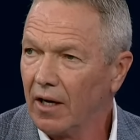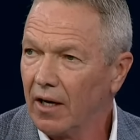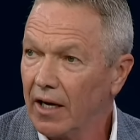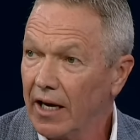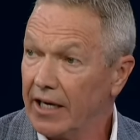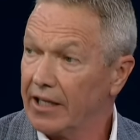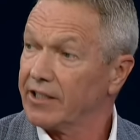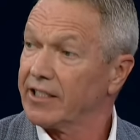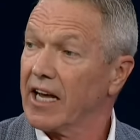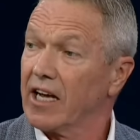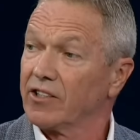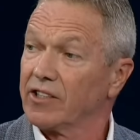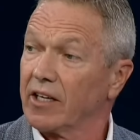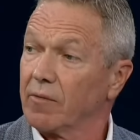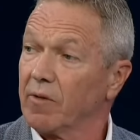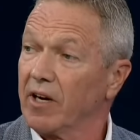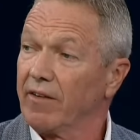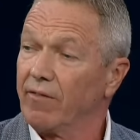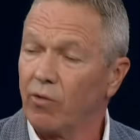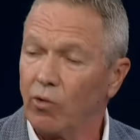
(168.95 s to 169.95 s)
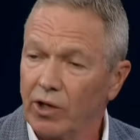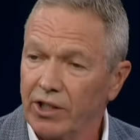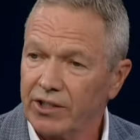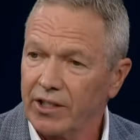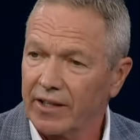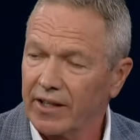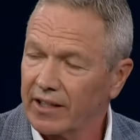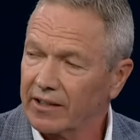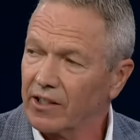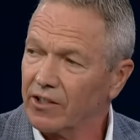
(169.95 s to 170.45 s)
and it sounds like my voice,
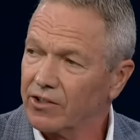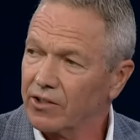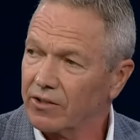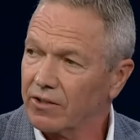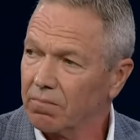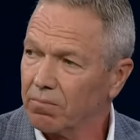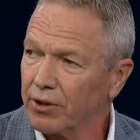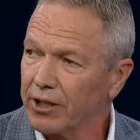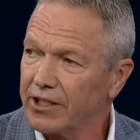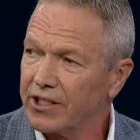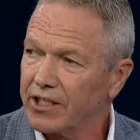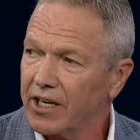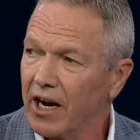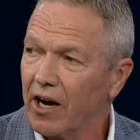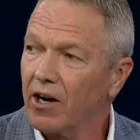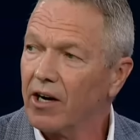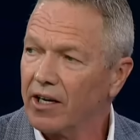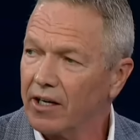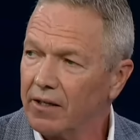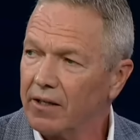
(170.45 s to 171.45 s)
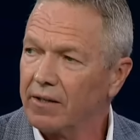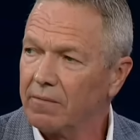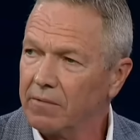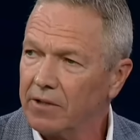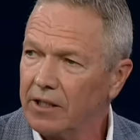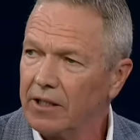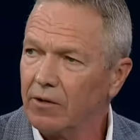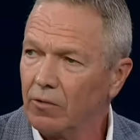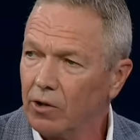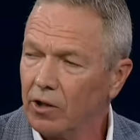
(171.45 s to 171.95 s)
I think those are pretty scary and
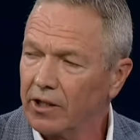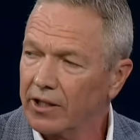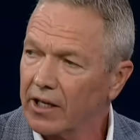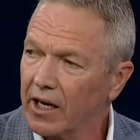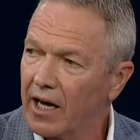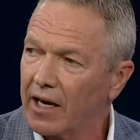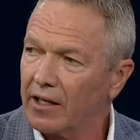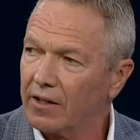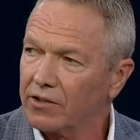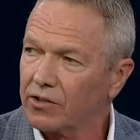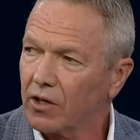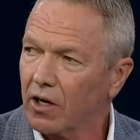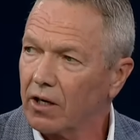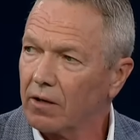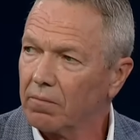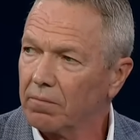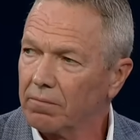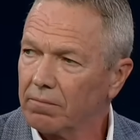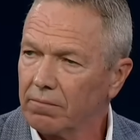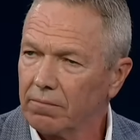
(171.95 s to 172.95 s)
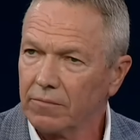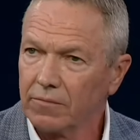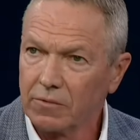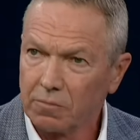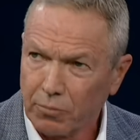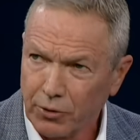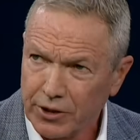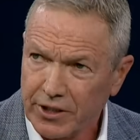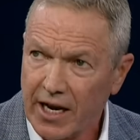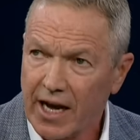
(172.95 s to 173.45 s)
need to really kind of start
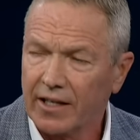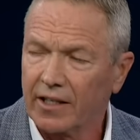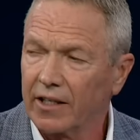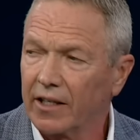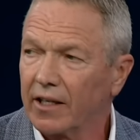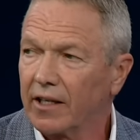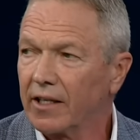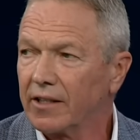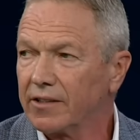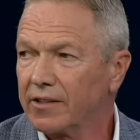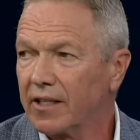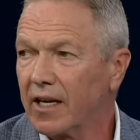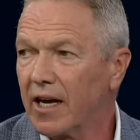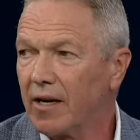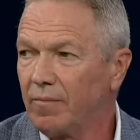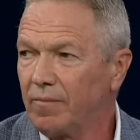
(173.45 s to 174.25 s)
protecting against that.